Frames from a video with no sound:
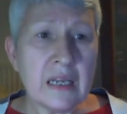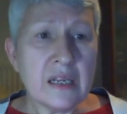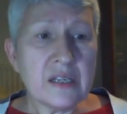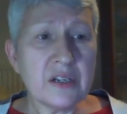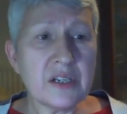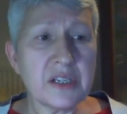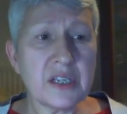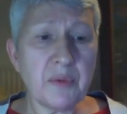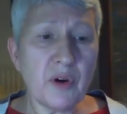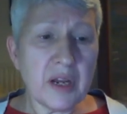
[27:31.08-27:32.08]
So to
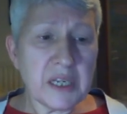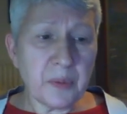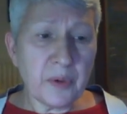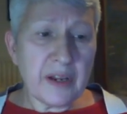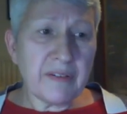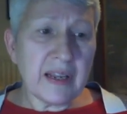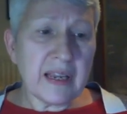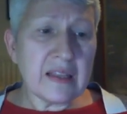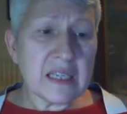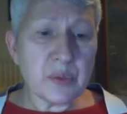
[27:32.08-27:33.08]
summarise briefly,
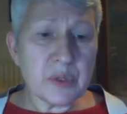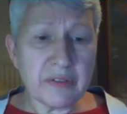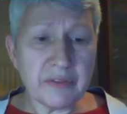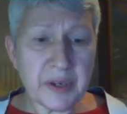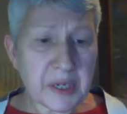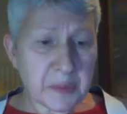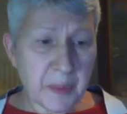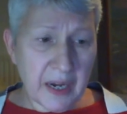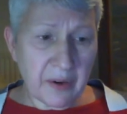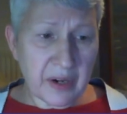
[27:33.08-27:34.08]
this was the first
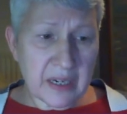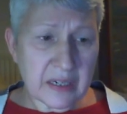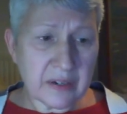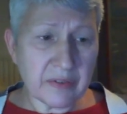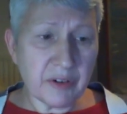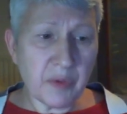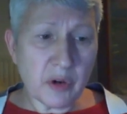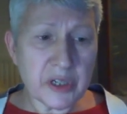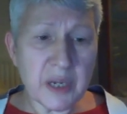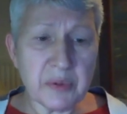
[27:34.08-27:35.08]
period from
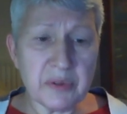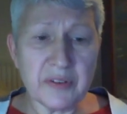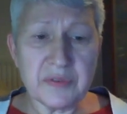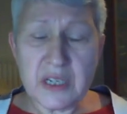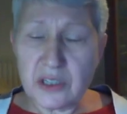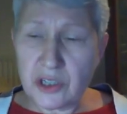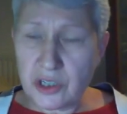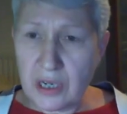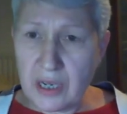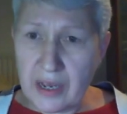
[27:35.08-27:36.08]
October 15 to
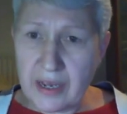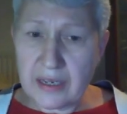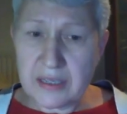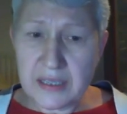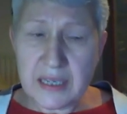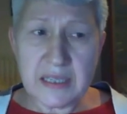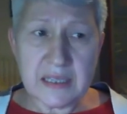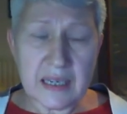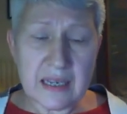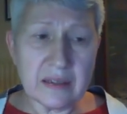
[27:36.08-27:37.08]
July
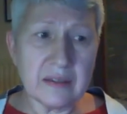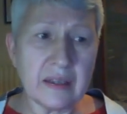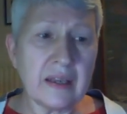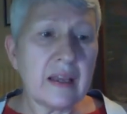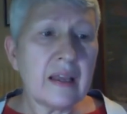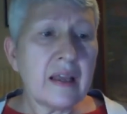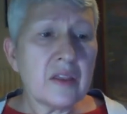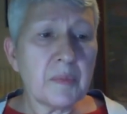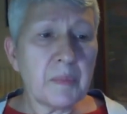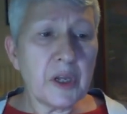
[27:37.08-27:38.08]
16.
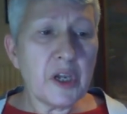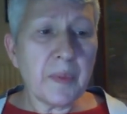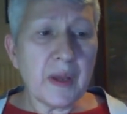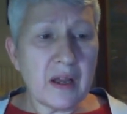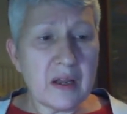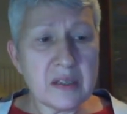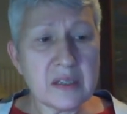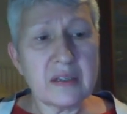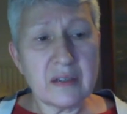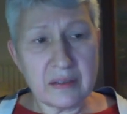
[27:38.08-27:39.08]
The blue
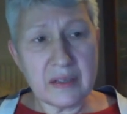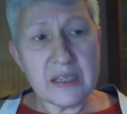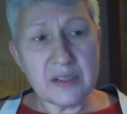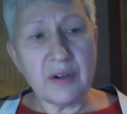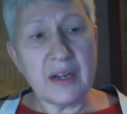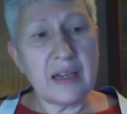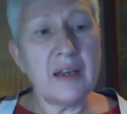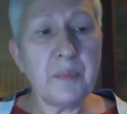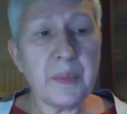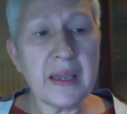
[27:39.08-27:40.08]
bars, these are our
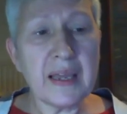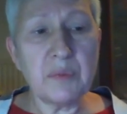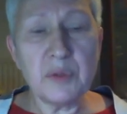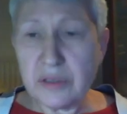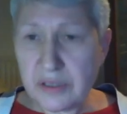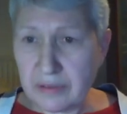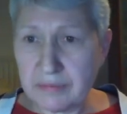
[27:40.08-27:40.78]
lumpy animals.